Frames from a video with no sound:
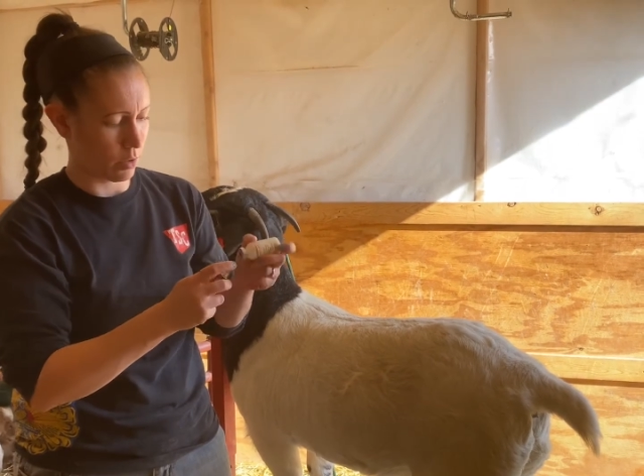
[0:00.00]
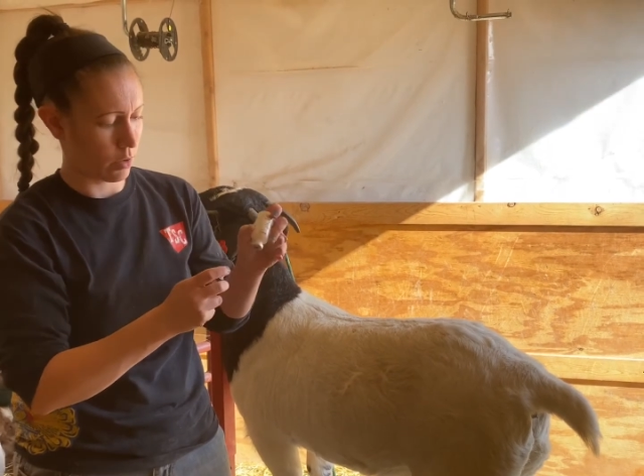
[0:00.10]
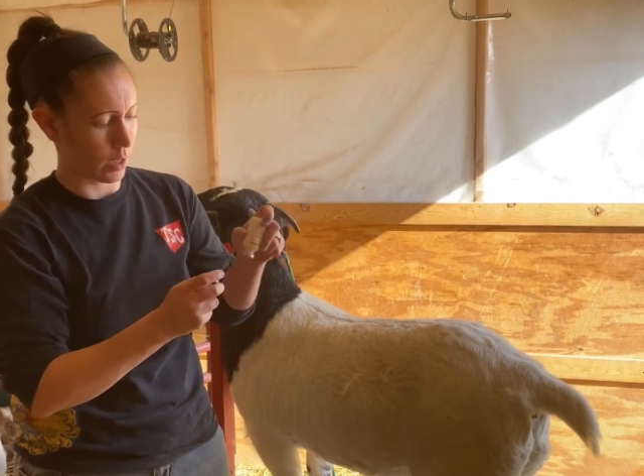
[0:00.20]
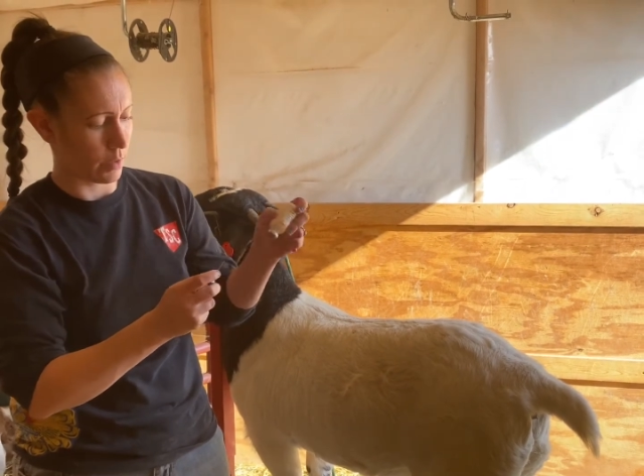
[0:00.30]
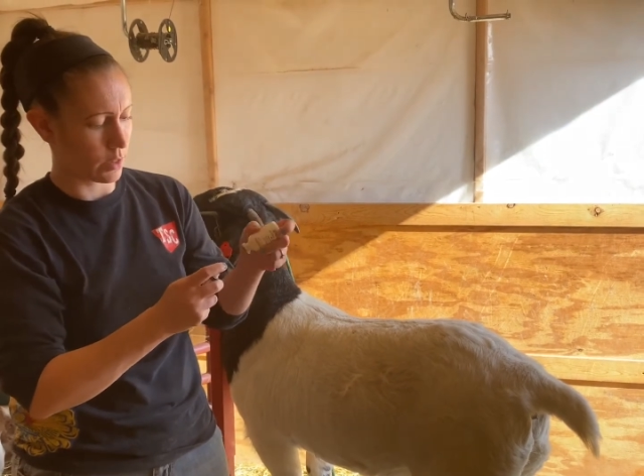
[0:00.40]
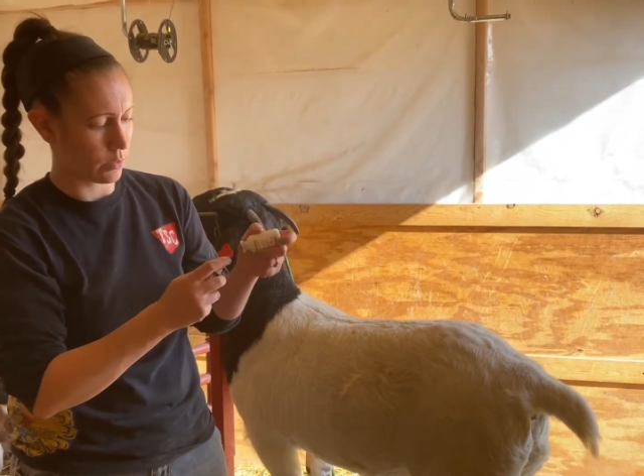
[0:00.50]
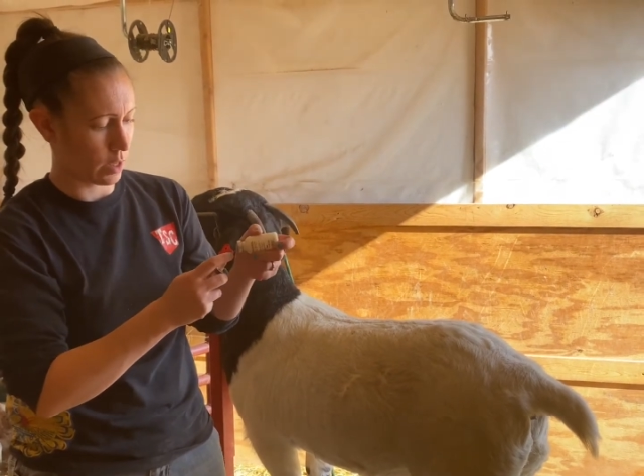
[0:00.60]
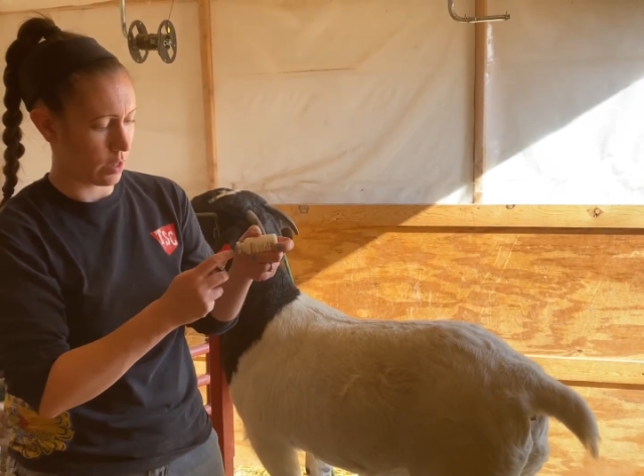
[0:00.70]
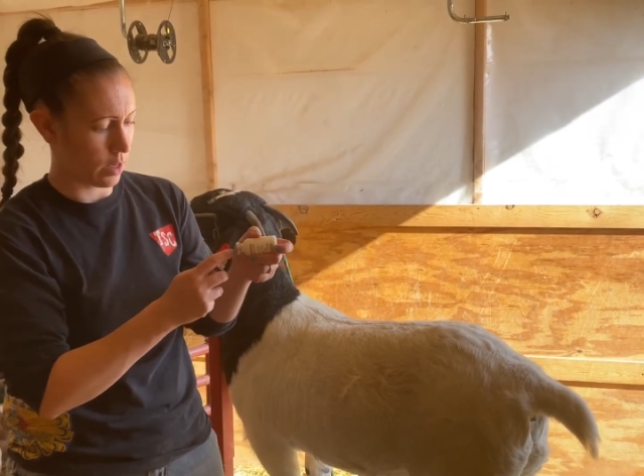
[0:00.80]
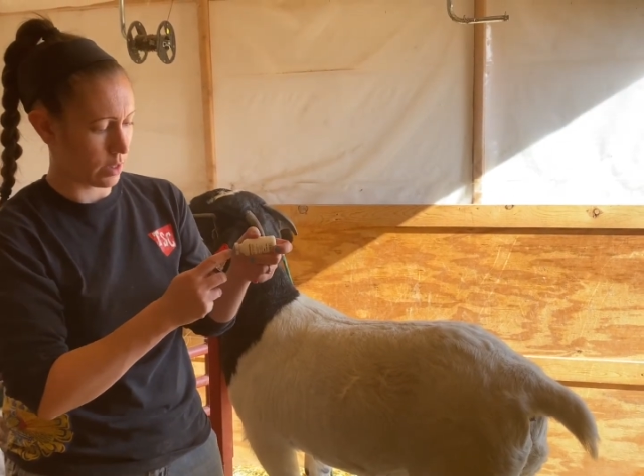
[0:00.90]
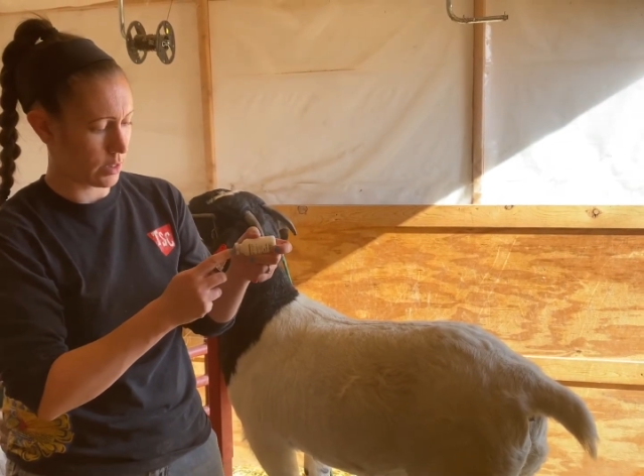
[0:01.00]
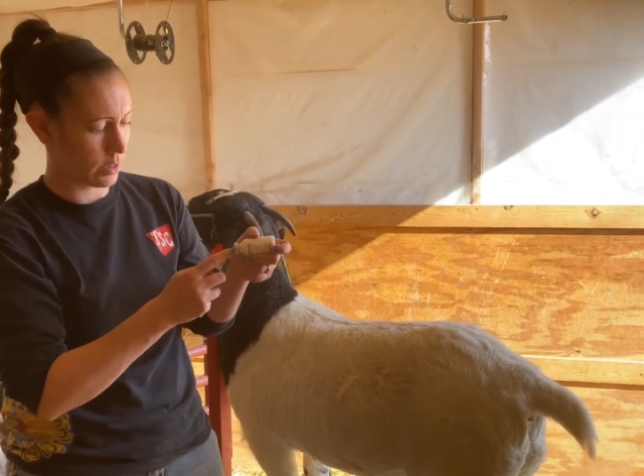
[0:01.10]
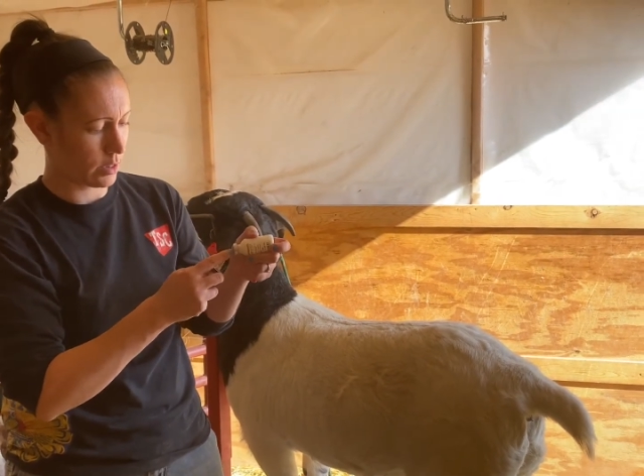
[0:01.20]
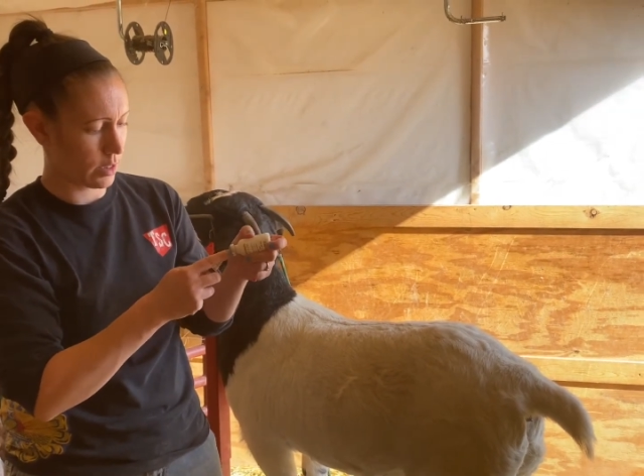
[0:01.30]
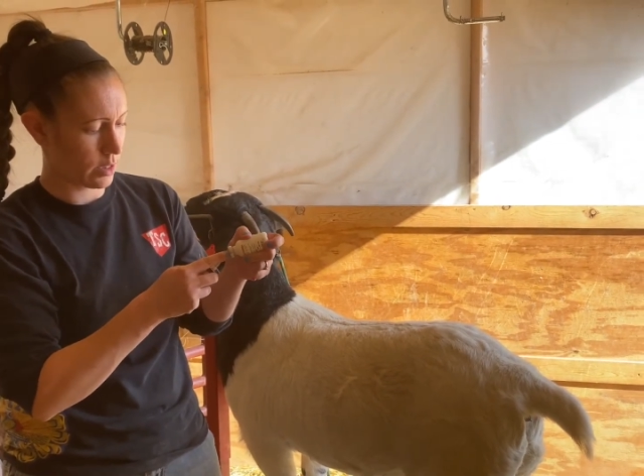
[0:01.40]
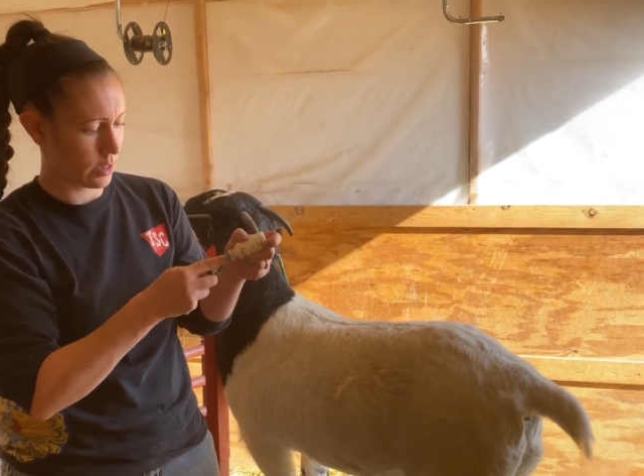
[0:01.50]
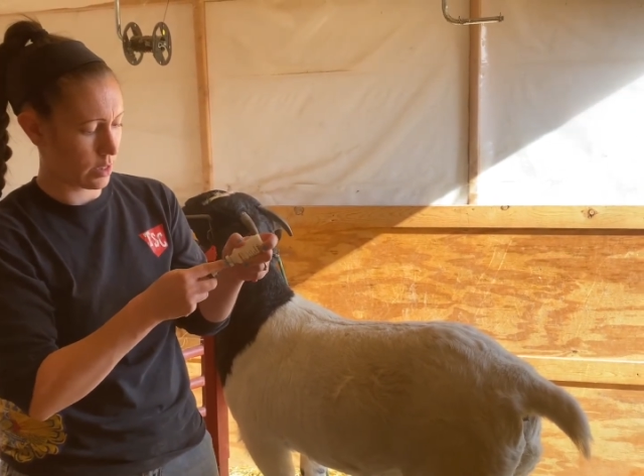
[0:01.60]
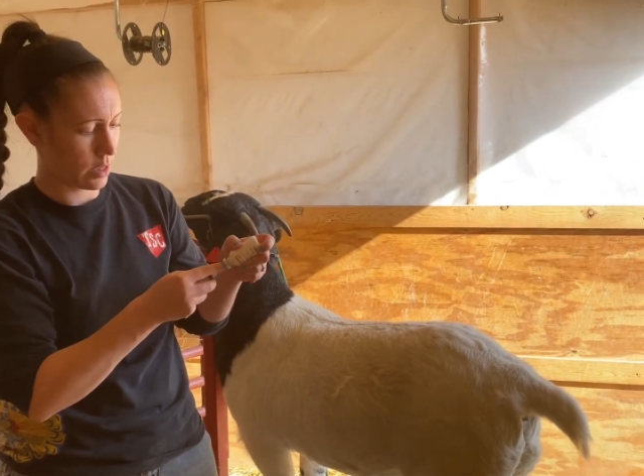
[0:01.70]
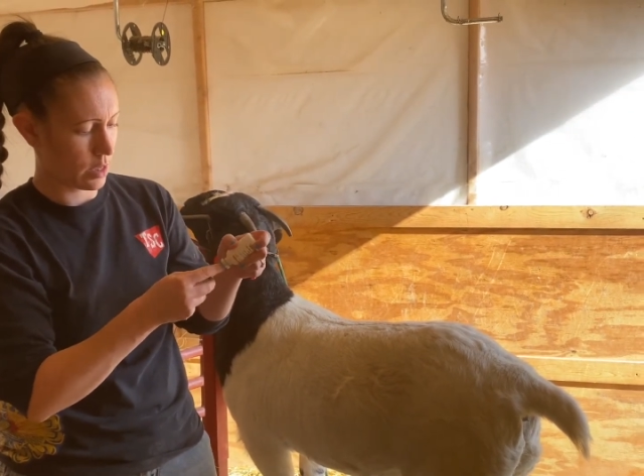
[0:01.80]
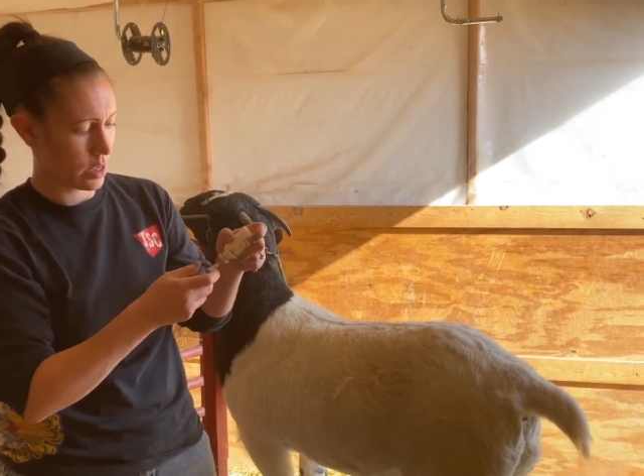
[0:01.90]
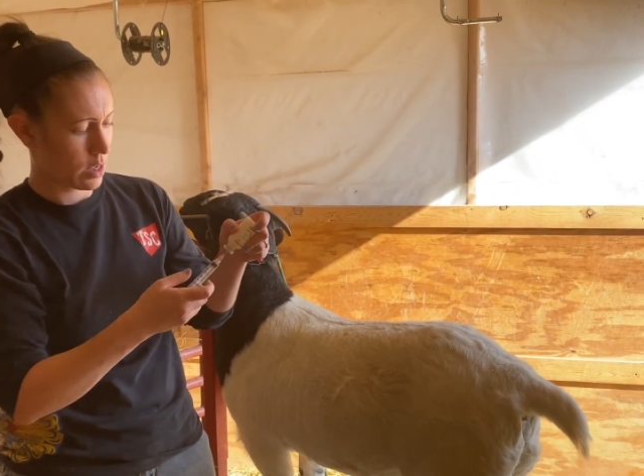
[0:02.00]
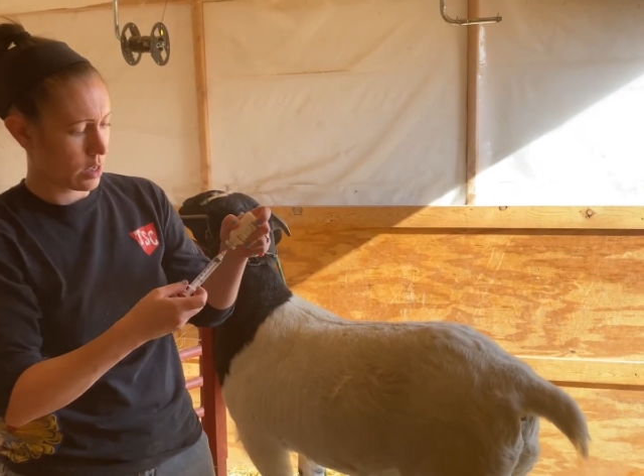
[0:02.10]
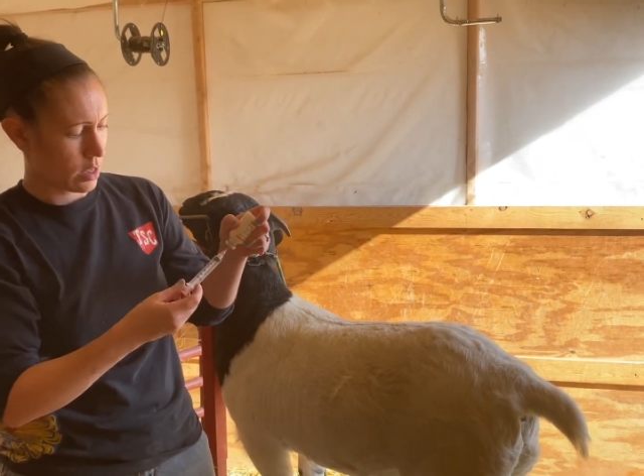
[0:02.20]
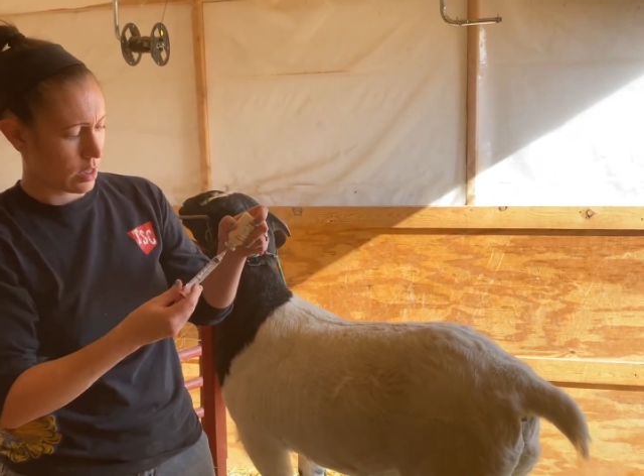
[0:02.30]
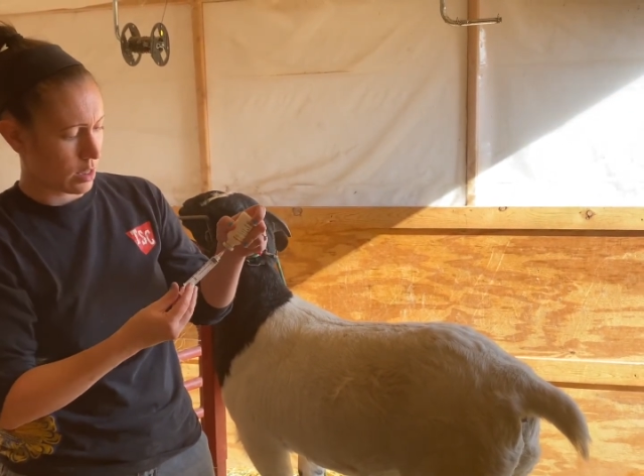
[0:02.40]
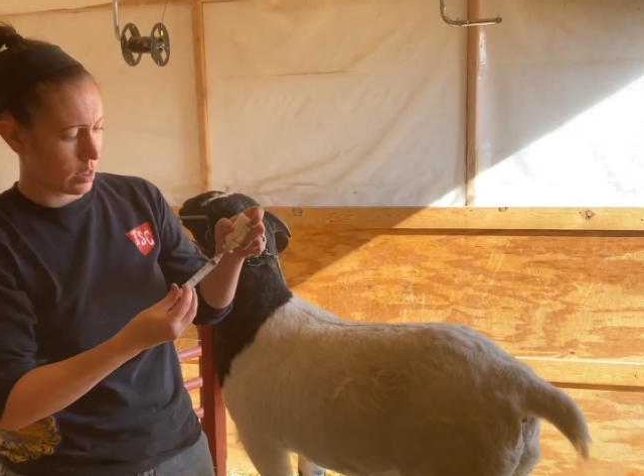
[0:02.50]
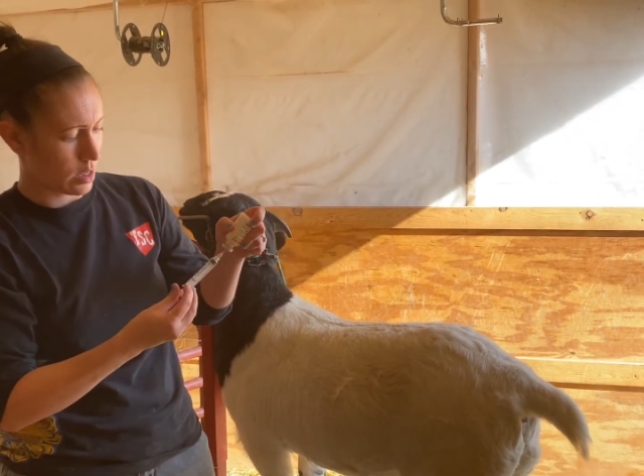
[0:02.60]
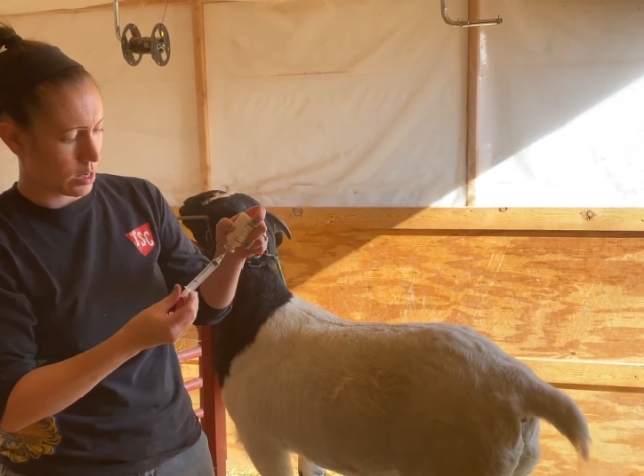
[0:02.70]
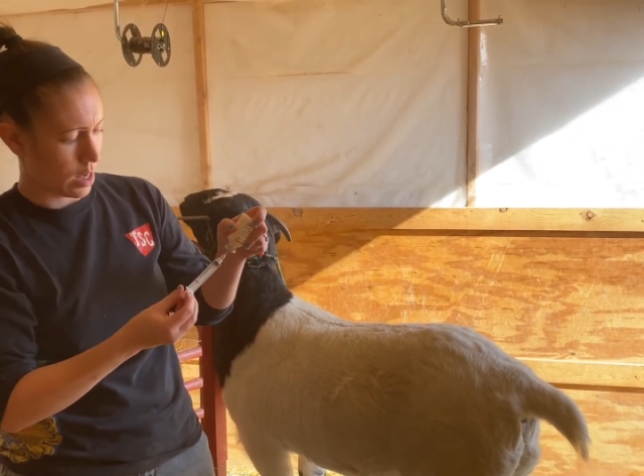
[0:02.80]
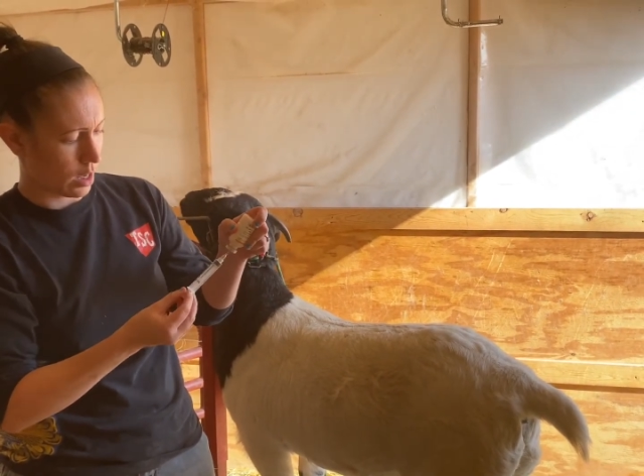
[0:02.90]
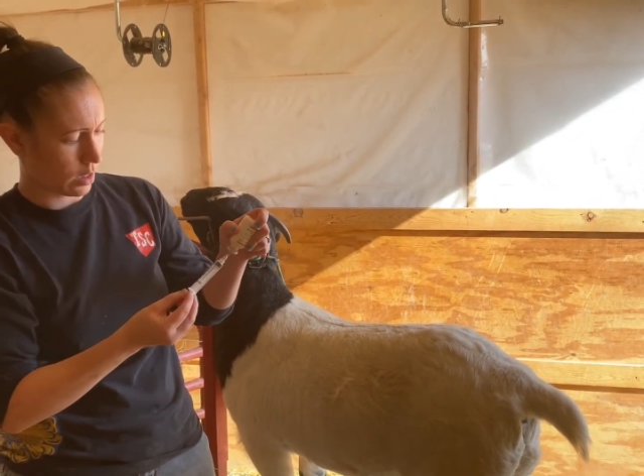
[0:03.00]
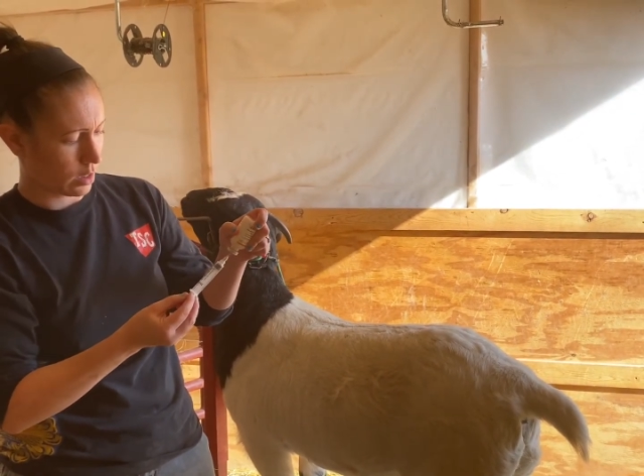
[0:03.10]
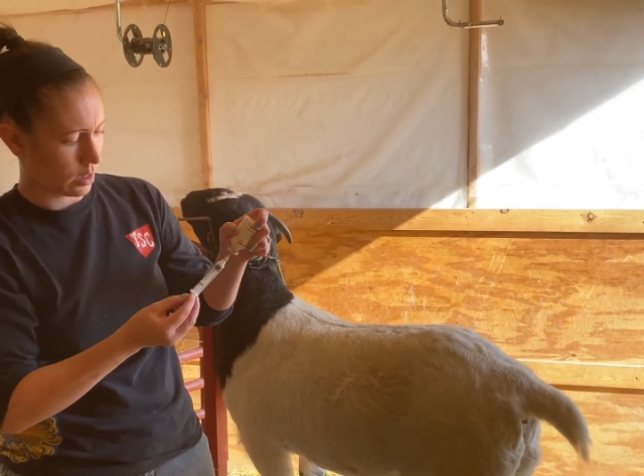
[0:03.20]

Okay, that's what I thought. And this is in the neck.